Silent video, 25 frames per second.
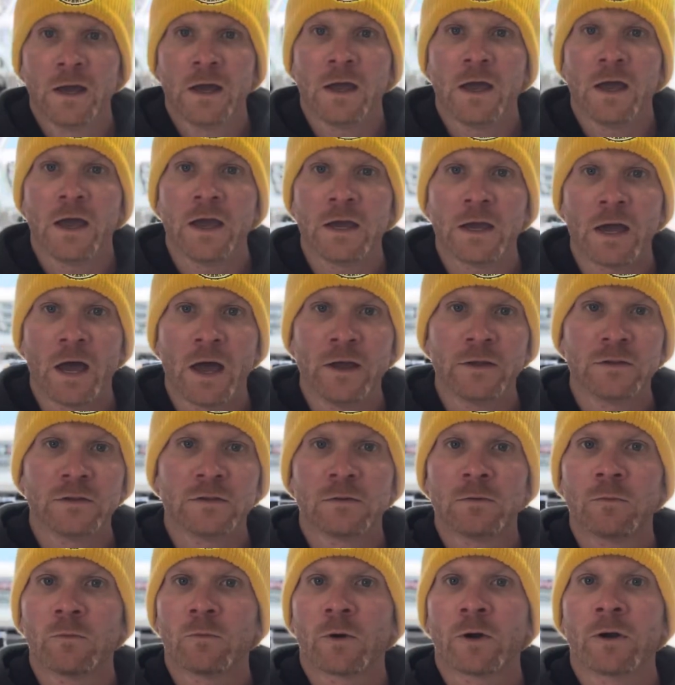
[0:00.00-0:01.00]
Hey
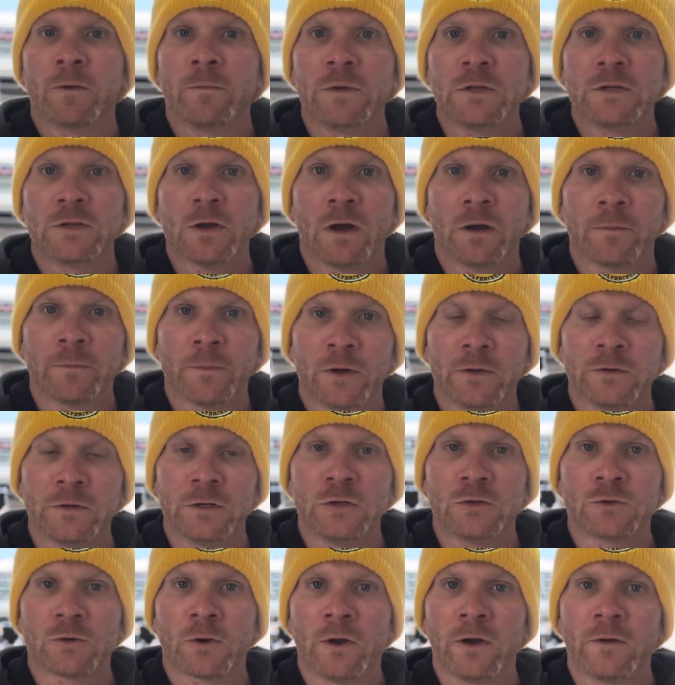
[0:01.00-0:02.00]
guys, we're going to be talking about
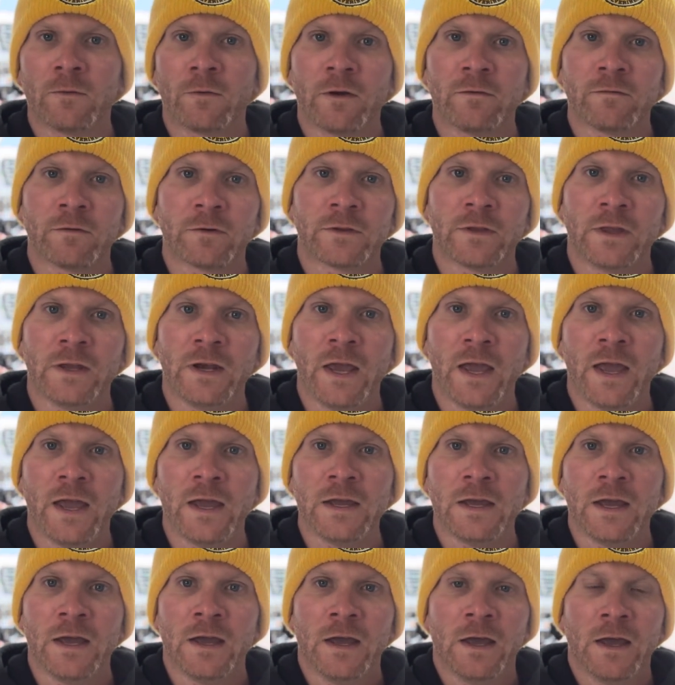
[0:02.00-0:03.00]
Detroit River
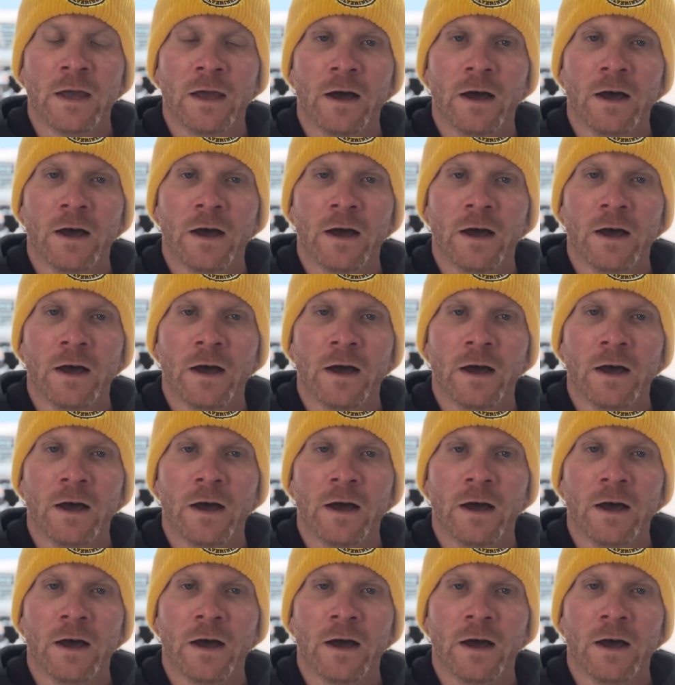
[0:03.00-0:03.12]
today,